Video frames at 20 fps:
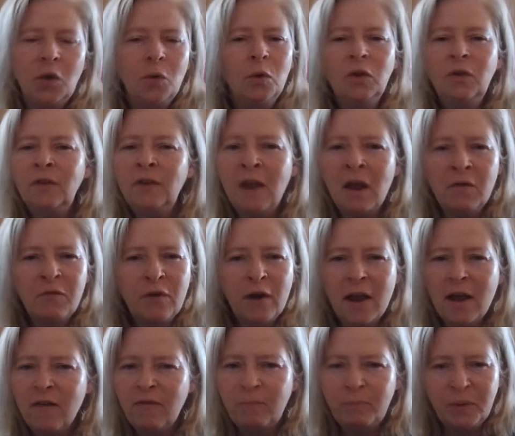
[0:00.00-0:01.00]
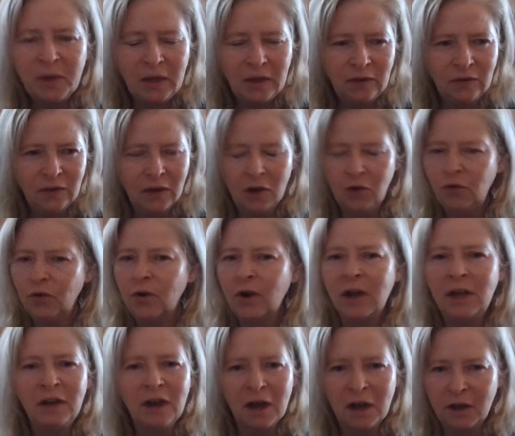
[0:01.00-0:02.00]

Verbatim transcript: You will never have peace under an